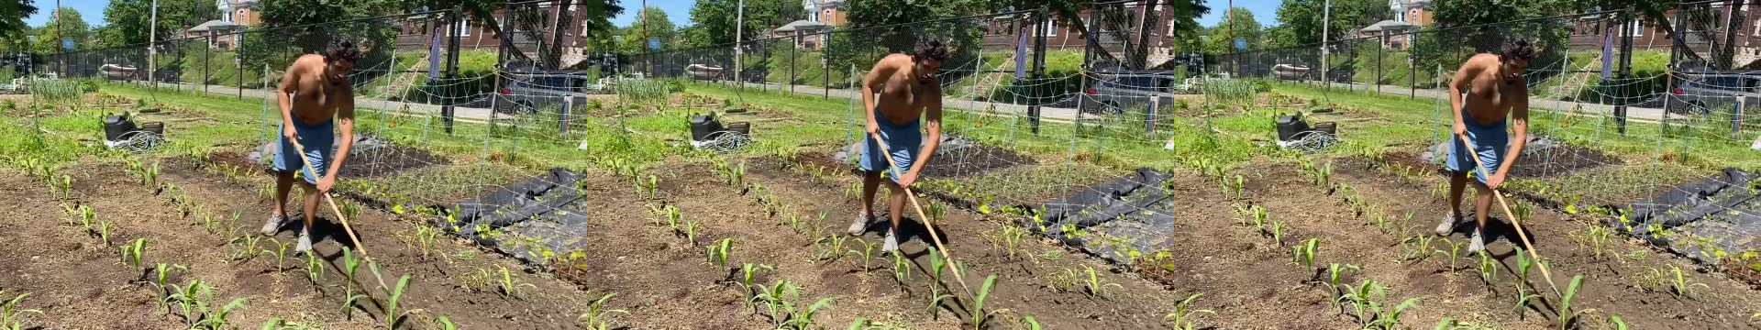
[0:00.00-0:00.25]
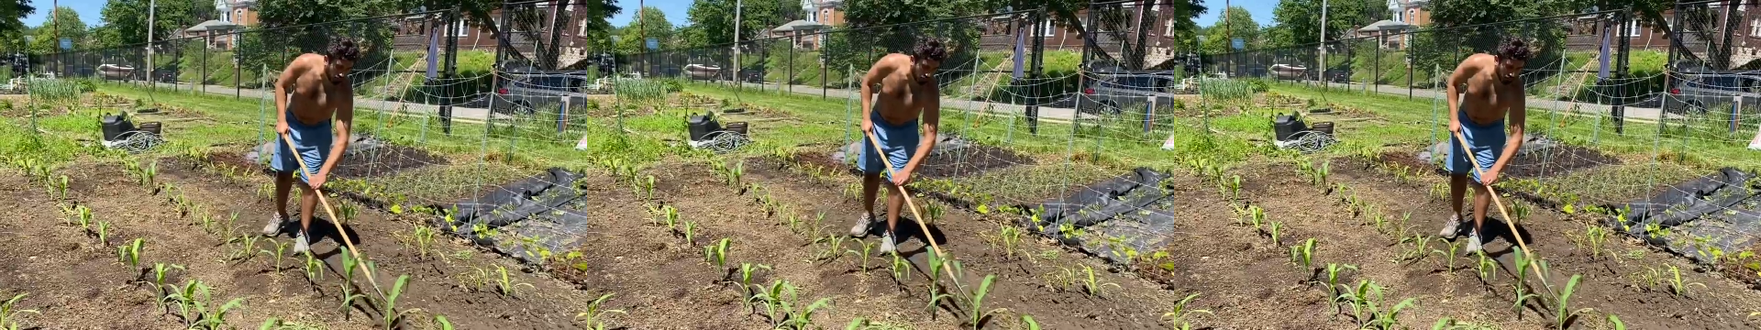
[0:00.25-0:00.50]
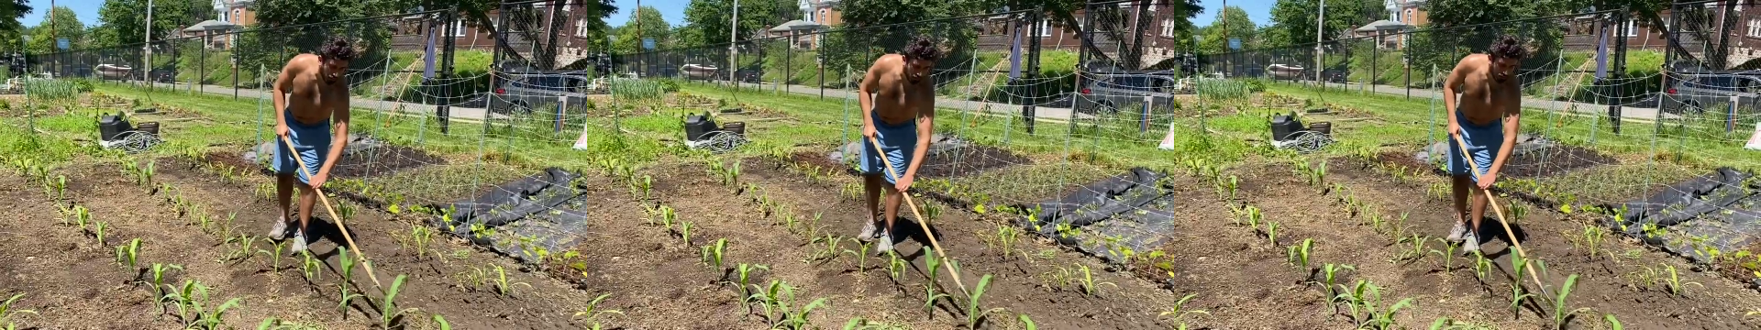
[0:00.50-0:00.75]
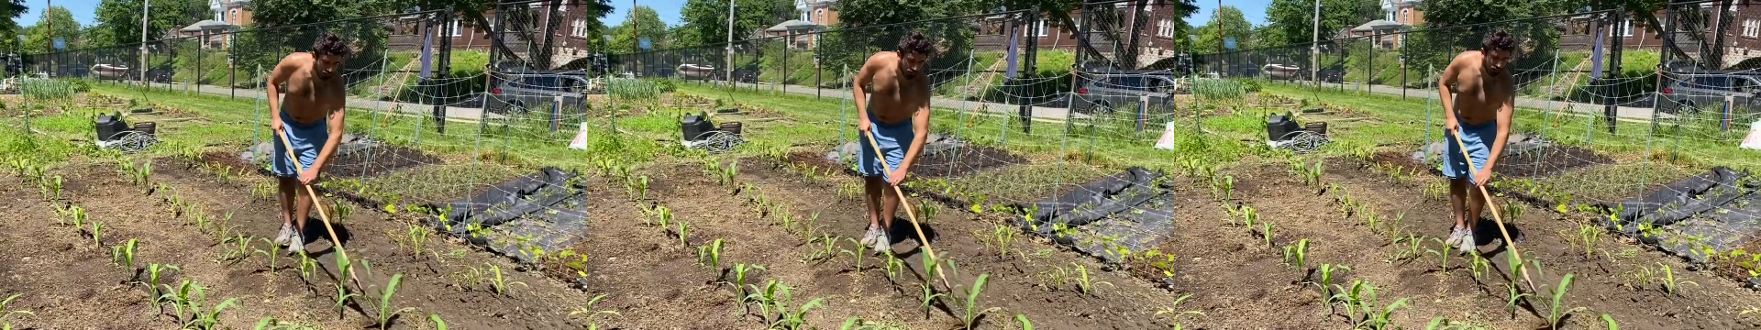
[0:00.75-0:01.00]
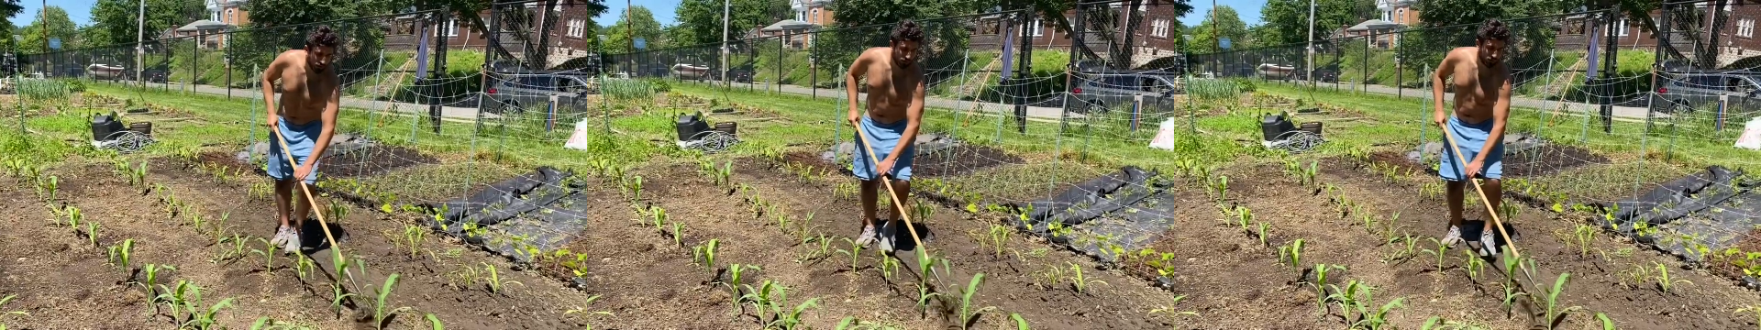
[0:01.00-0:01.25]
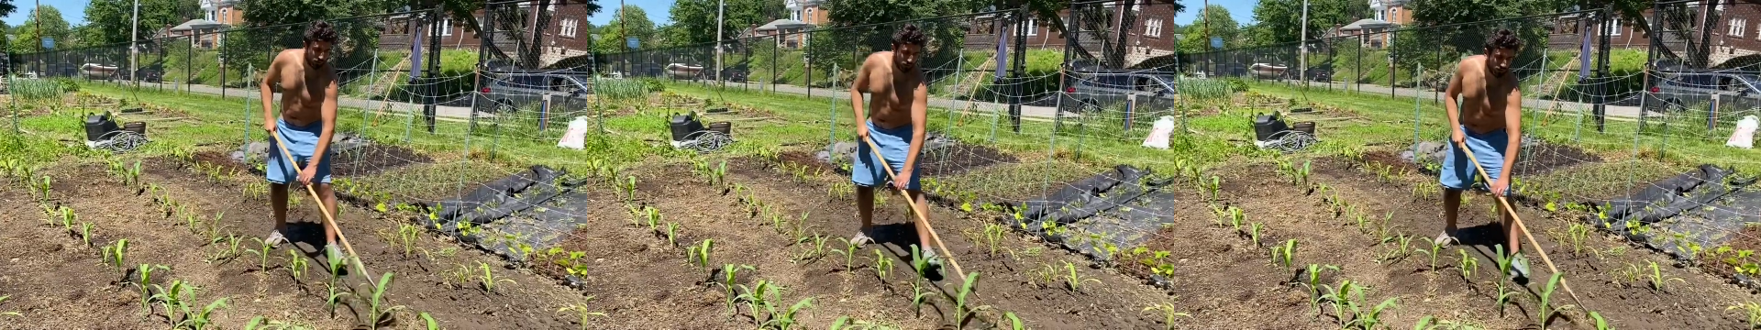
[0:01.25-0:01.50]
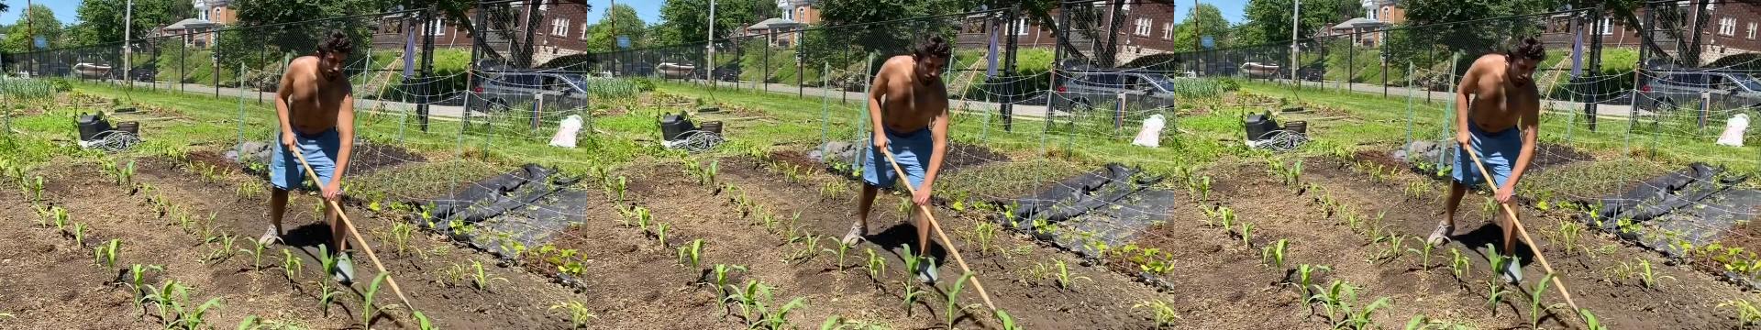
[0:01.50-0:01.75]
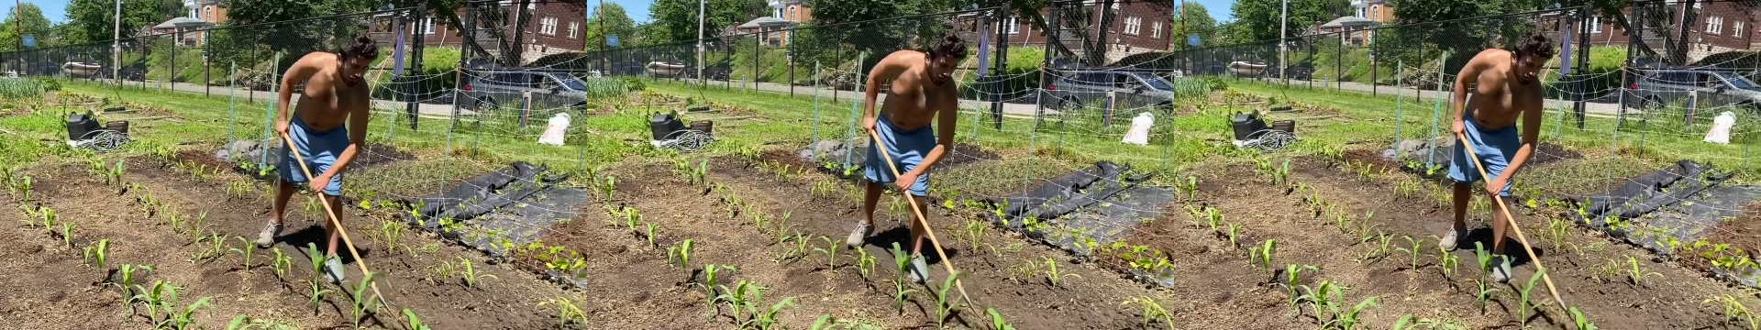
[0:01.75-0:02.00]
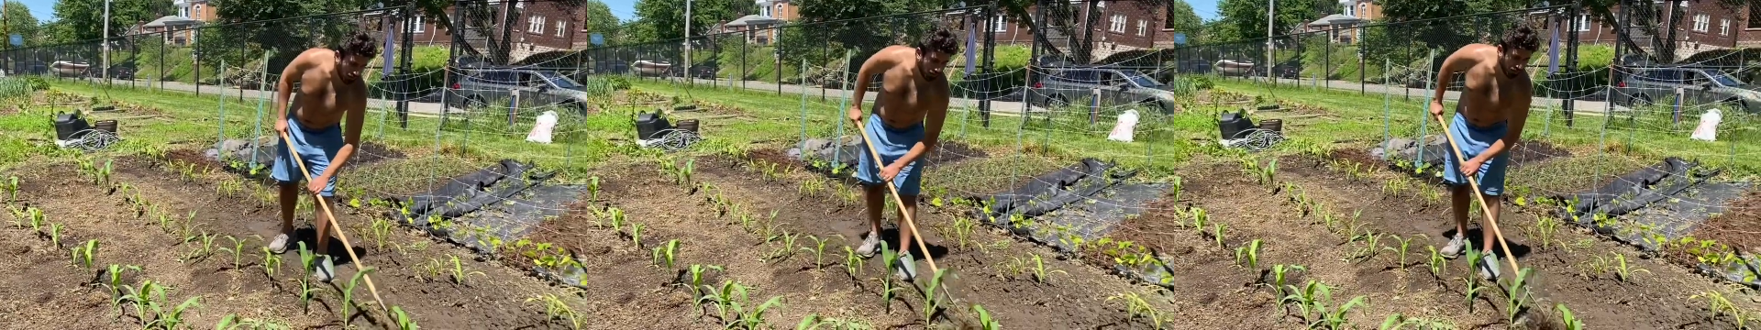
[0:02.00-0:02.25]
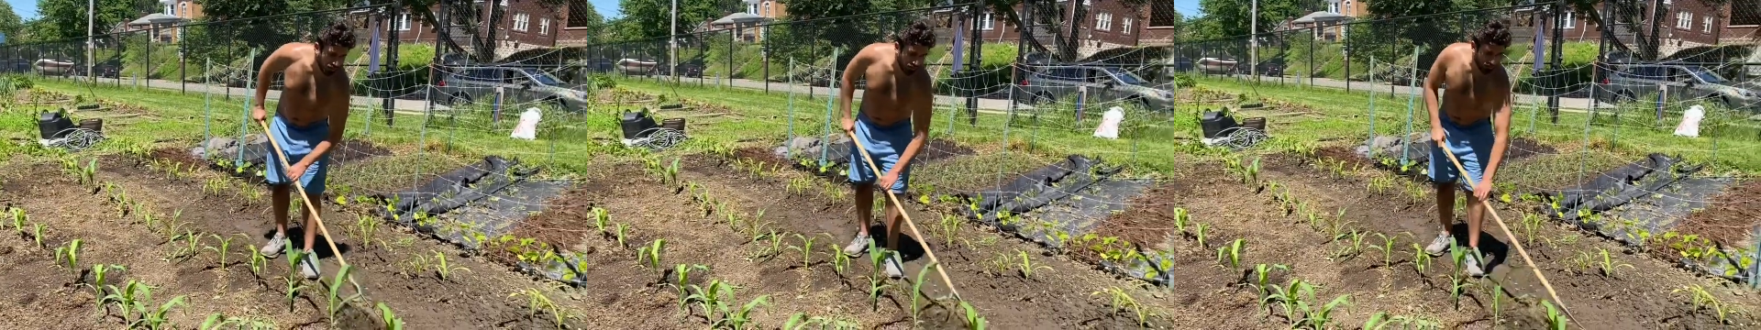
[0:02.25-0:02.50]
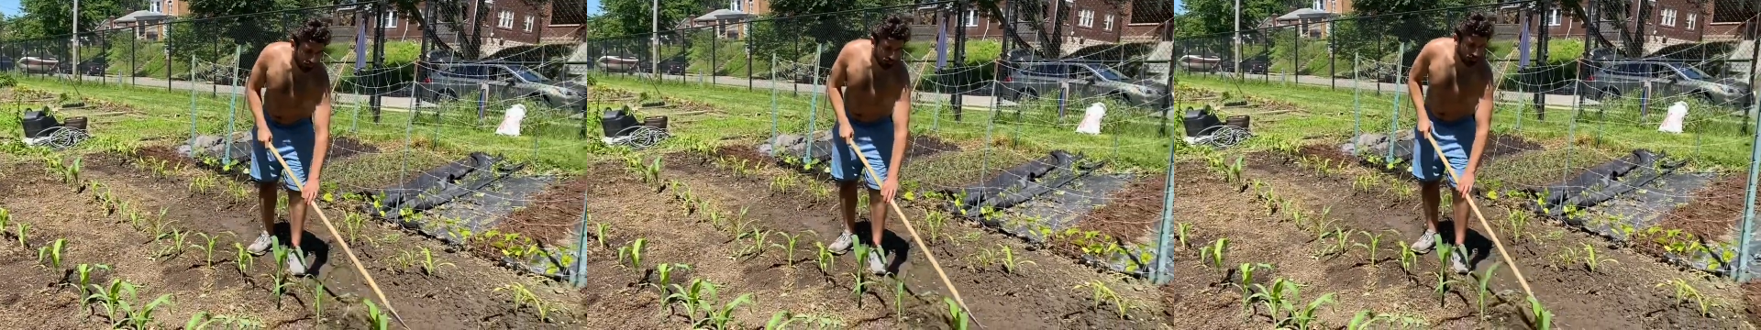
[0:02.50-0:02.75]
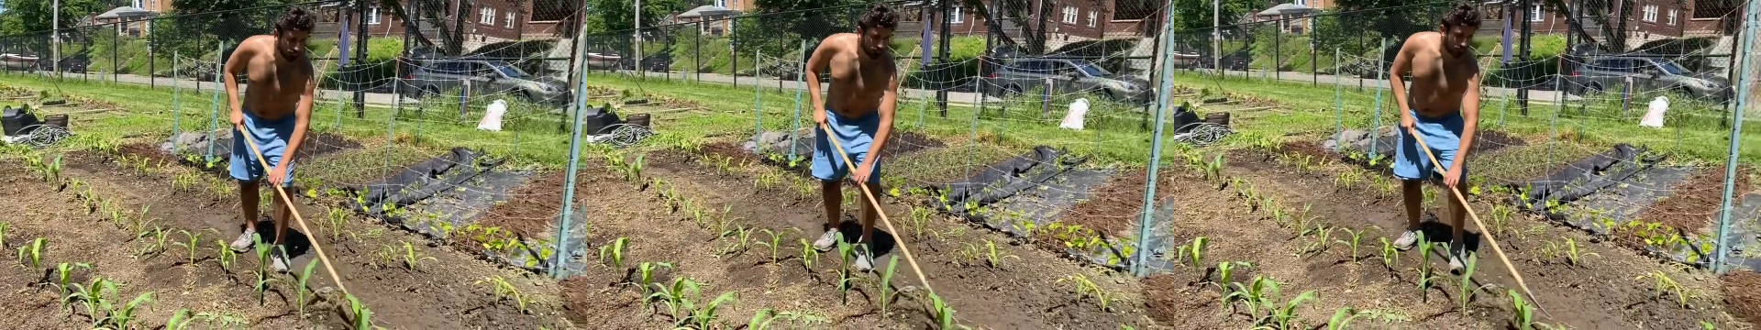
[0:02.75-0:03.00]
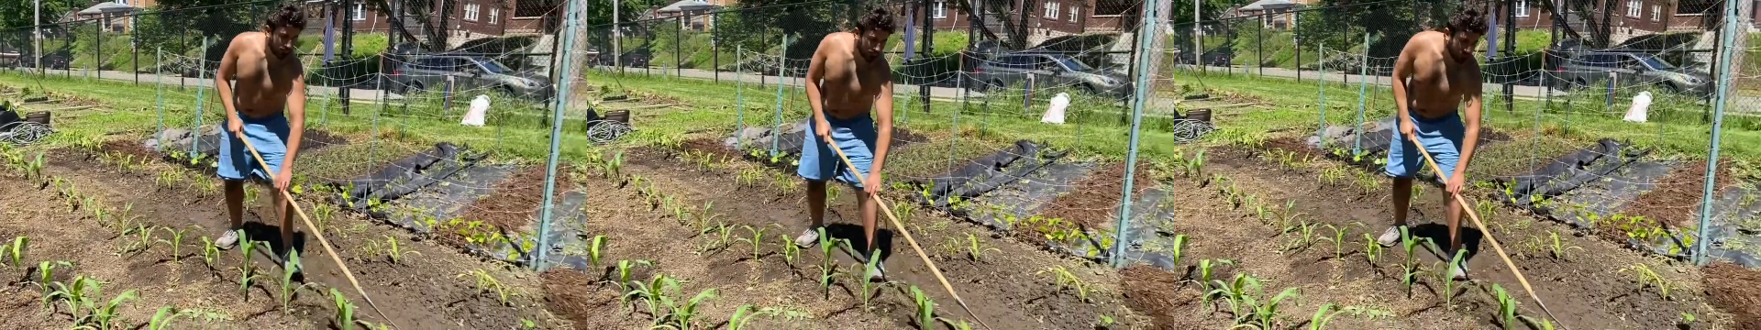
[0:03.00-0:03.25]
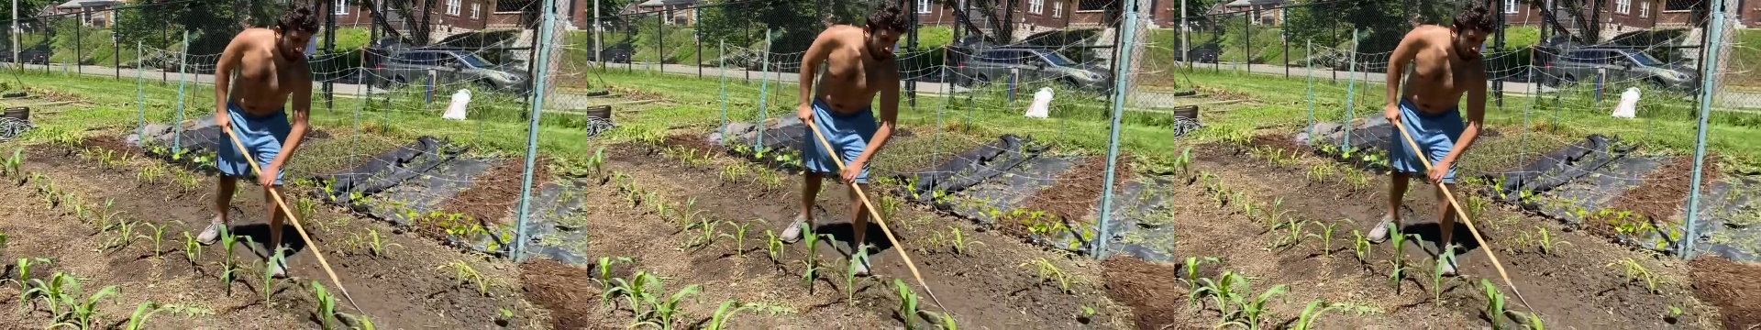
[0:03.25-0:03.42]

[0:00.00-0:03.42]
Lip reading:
No face is visible, so there are no lips to read.